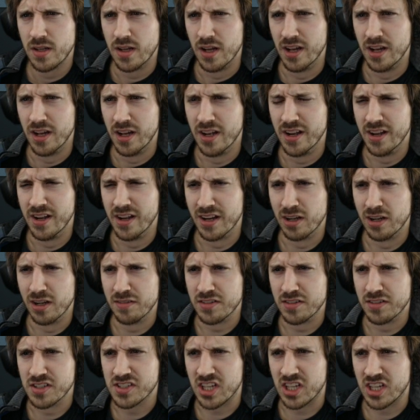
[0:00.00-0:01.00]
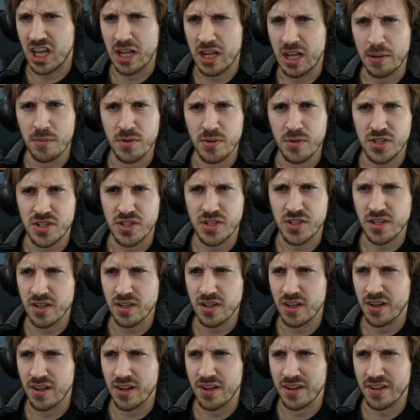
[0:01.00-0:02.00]
Uh, now this game is
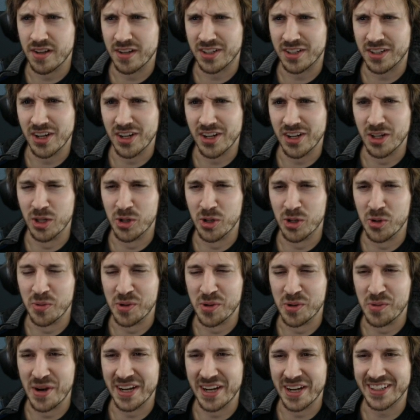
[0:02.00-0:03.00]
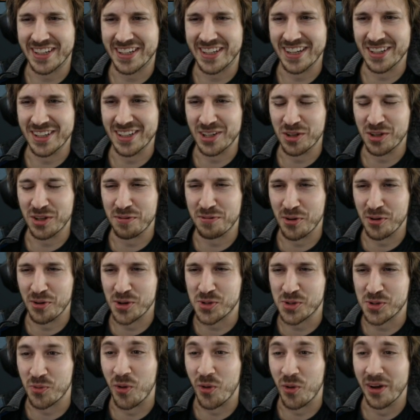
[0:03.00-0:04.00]
got a lower ranking than your
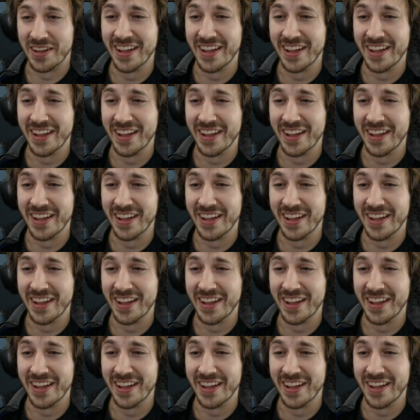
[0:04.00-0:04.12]
first one.